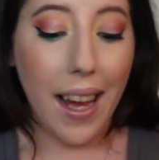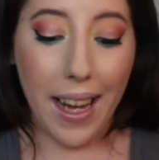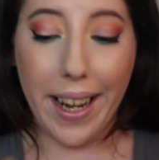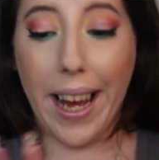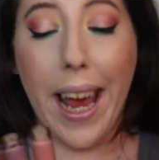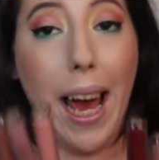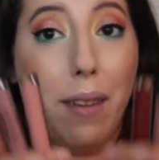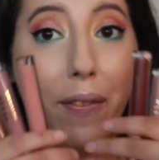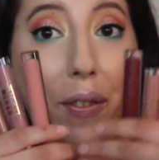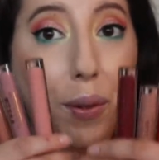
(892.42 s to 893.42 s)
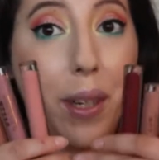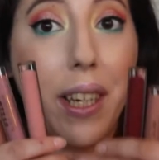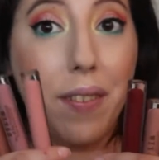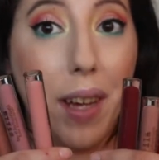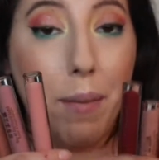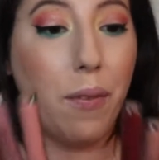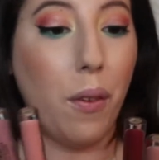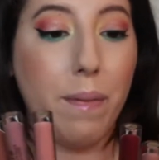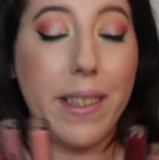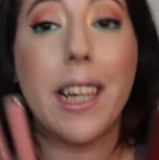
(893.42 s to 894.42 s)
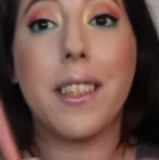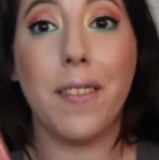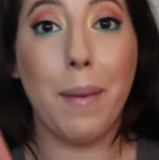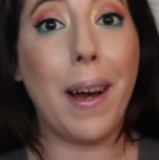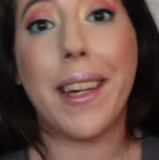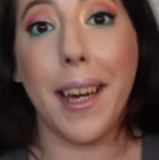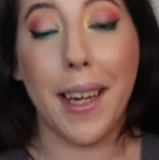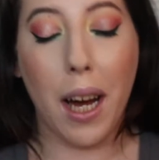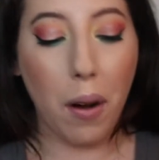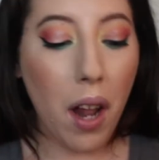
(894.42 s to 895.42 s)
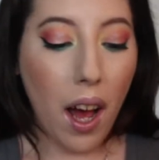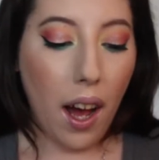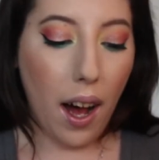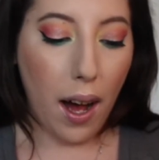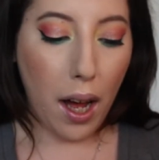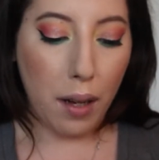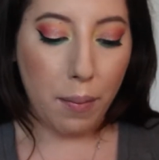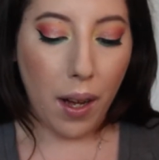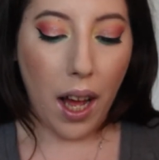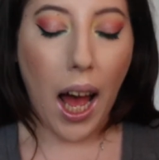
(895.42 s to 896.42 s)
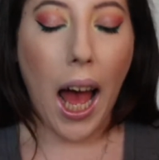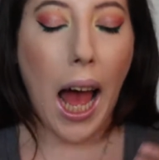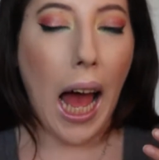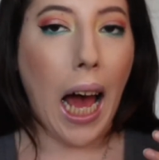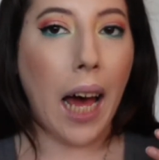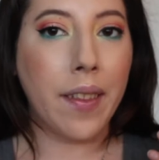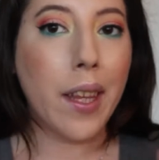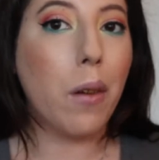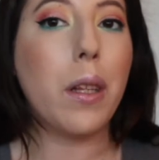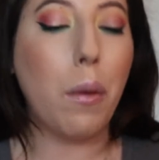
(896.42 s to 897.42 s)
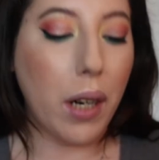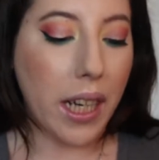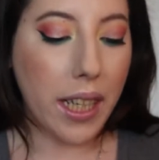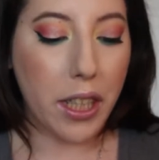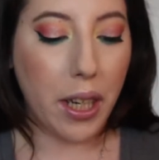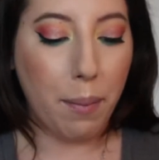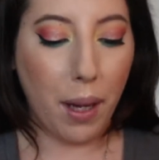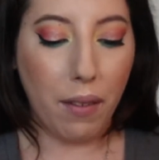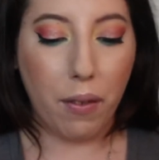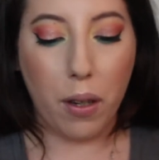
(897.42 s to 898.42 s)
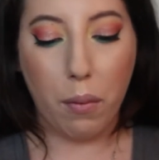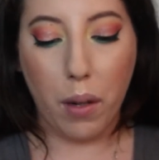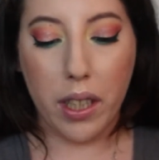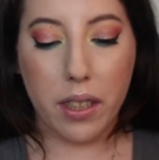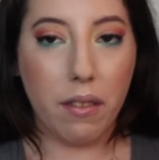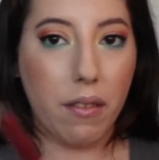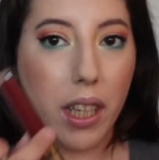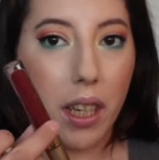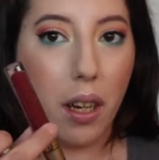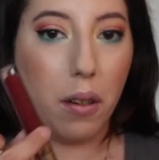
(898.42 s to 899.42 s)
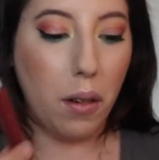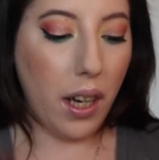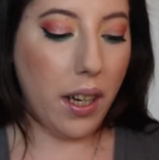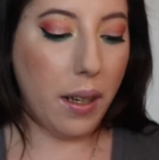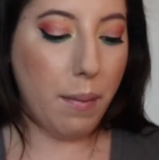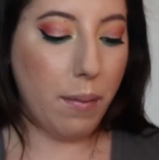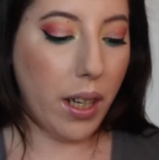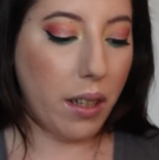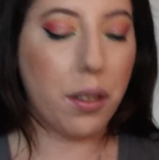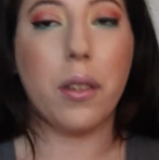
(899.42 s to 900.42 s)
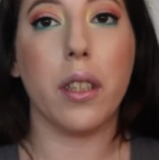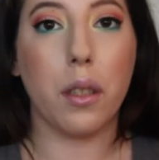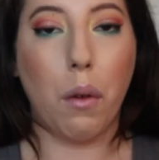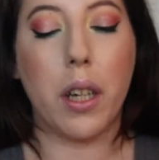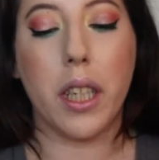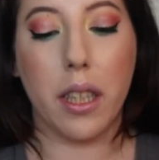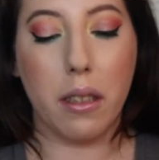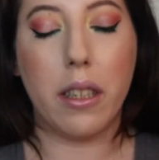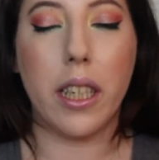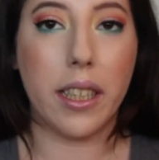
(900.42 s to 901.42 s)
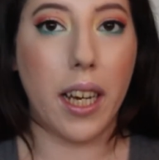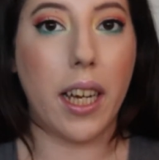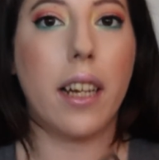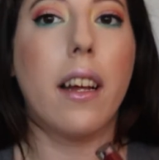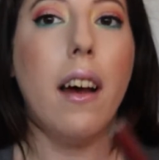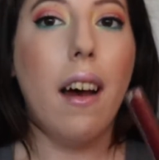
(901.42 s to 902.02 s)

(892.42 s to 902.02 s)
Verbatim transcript: and I have three of them, four, six of them, I can't count. Um, The only one I didn't show you I paid for was Rico, um, and I'll show you this swatch in a, in a second,